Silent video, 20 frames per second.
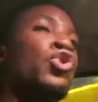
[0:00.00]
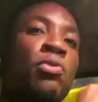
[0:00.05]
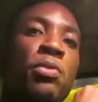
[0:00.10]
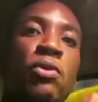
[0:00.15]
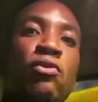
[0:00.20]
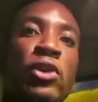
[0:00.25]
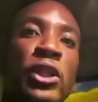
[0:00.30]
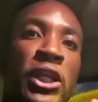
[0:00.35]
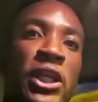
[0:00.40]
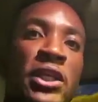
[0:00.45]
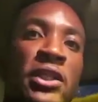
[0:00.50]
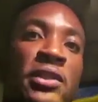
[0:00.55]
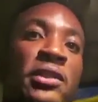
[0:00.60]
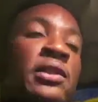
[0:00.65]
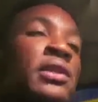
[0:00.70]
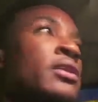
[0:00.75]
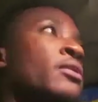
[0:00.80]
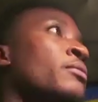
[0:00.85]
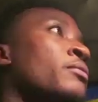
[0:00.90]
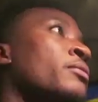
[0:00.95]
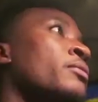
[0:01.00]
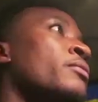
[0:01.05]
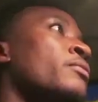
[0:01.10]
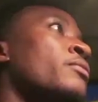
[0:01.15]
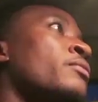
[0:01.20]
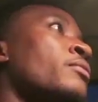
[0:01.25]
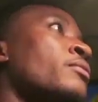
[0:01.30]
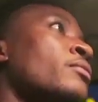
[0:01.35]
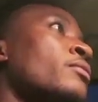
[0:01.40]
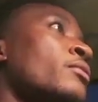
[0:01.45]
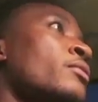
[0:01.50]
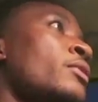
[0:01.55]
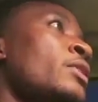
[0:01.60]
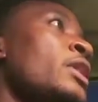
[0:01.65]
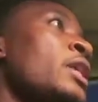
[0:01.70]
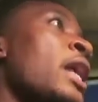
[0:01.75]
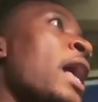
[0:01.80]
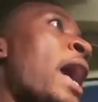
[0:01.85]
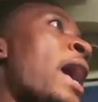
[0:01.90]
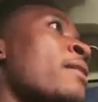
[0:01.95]
to be released.
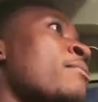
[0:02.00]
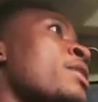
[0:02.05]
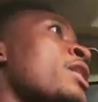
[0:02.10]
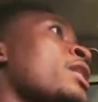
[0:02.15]
I